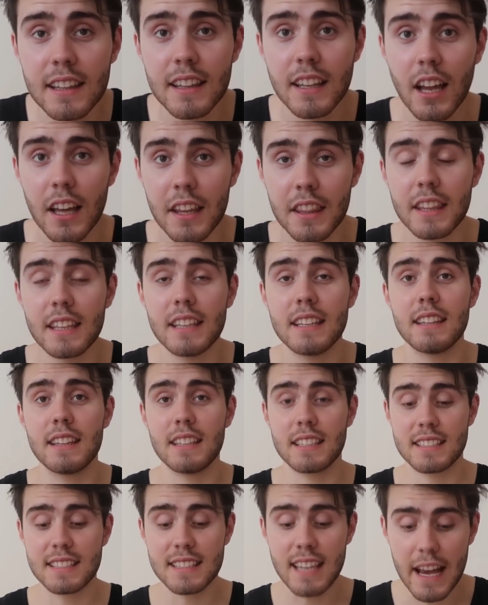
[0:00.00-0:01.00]
Like
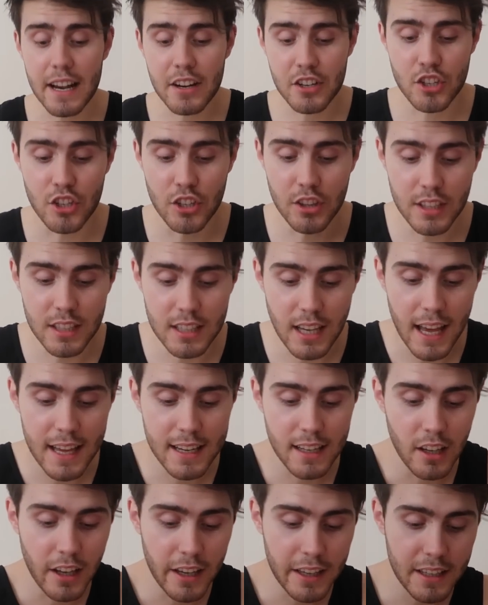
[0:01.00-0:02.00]
the section that
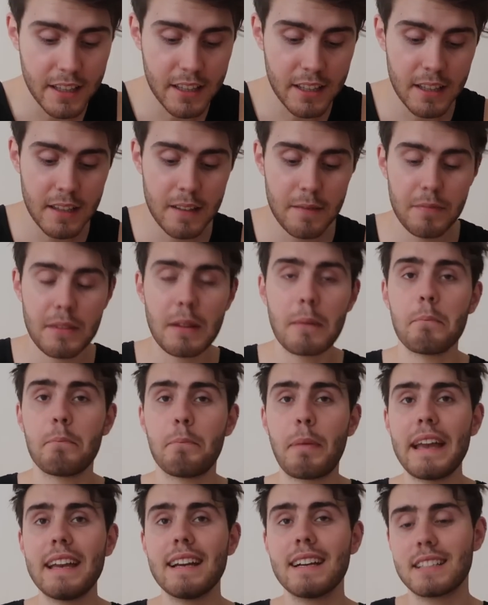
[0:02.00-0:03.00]
had like
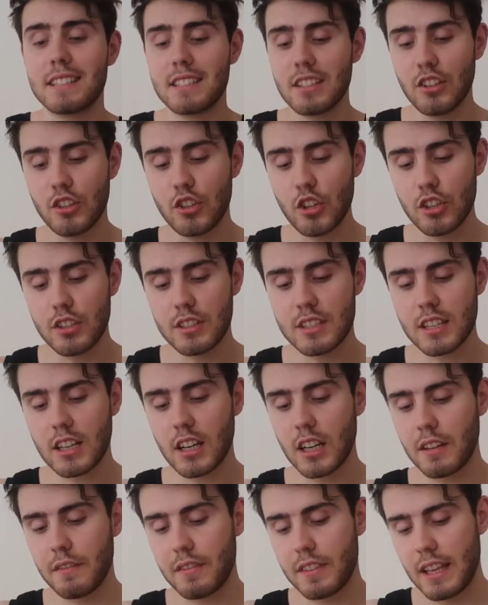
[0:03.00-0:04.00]
baked goods
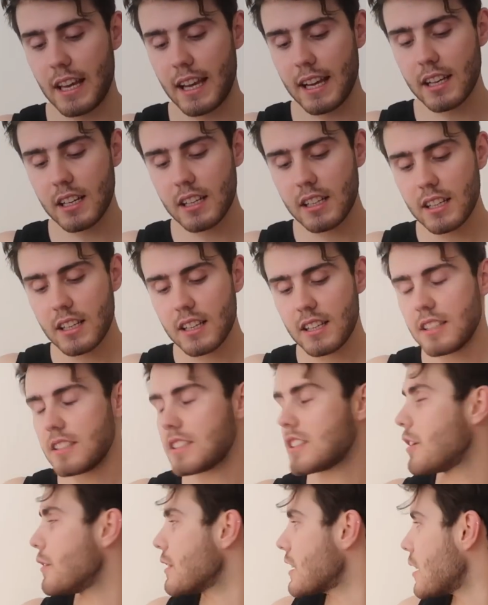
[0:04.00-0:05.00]
kind of thing.
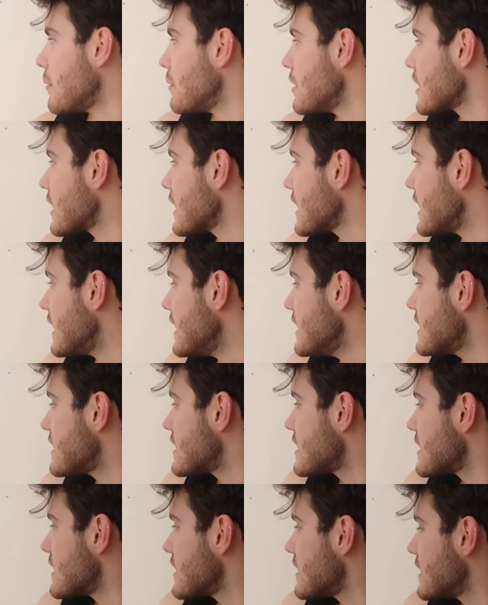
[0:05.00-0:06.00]
Zoe, come and look at
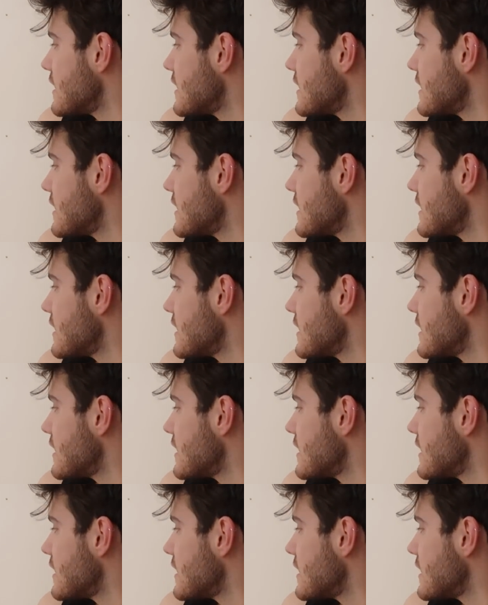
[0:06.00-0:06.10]
these.